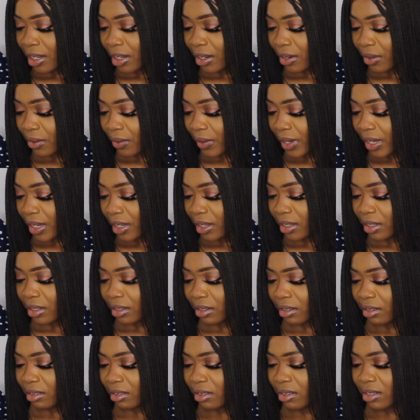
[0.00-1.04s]
Oh wait,
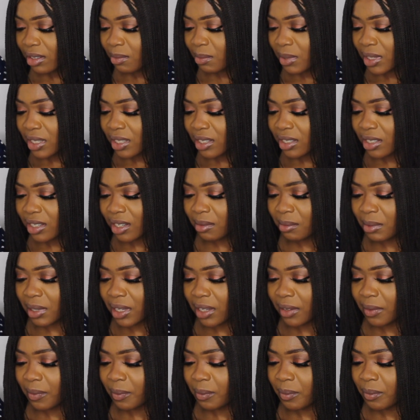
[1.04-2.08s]
who's messaging
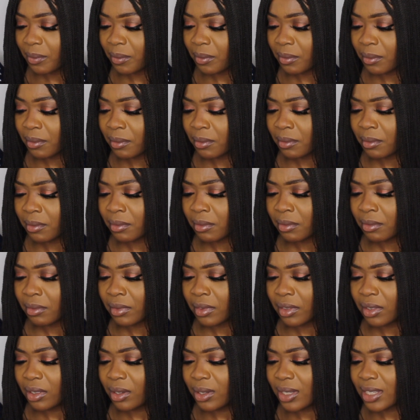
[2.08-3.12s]
me?
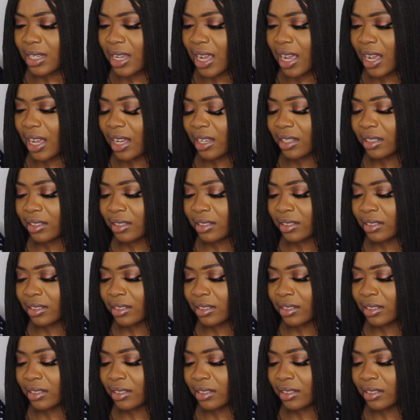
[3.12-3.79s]
Who's that?